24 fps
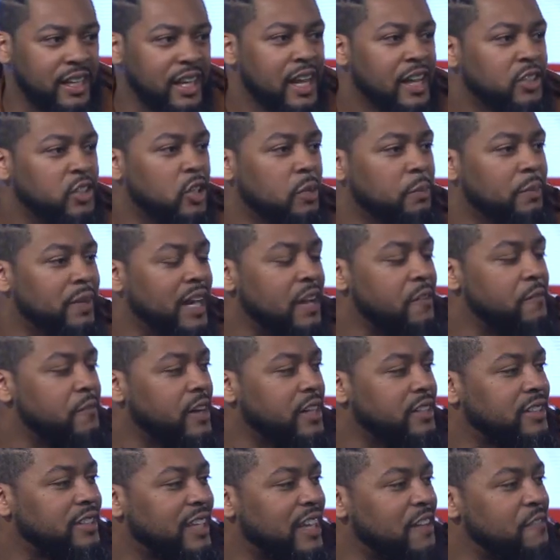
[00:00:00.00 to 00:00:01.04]
Too many of
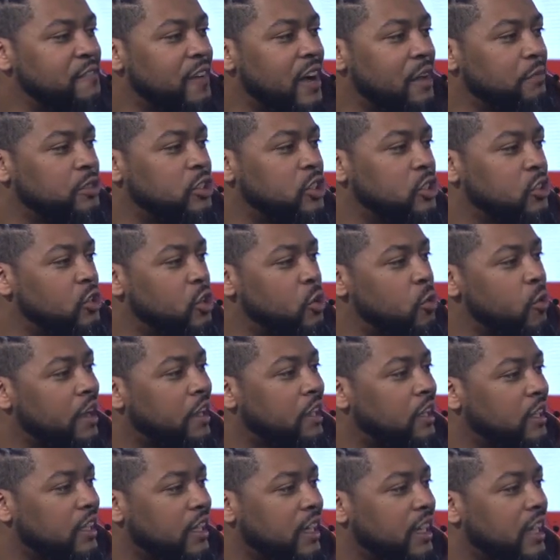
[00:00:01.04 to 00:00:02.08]
us give up too
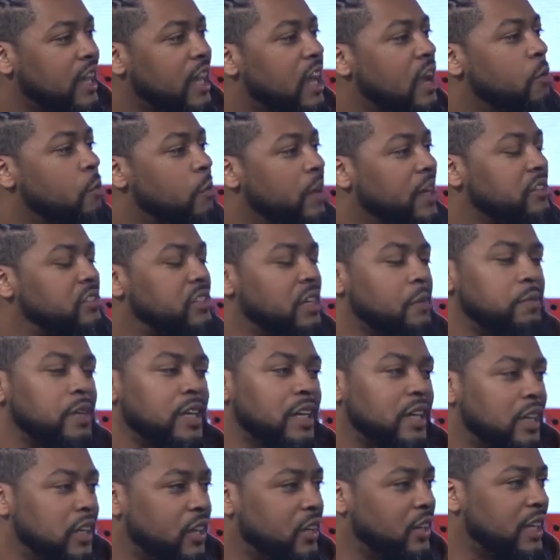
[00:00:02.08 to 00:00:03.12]
quickly when it's something
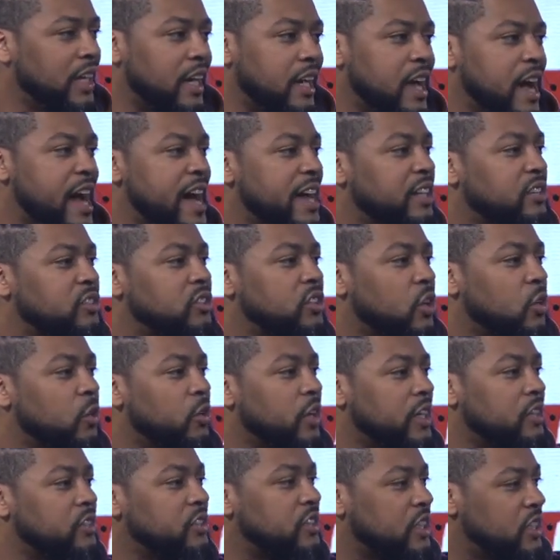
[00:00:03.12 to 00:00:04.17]
clearly that God has told
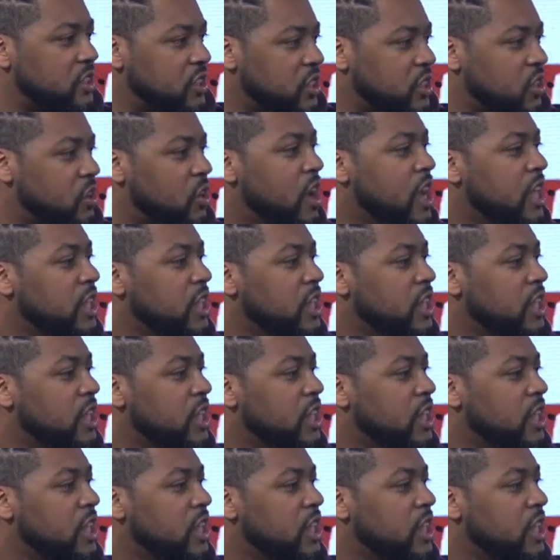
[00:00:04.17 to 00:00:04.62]
us to do.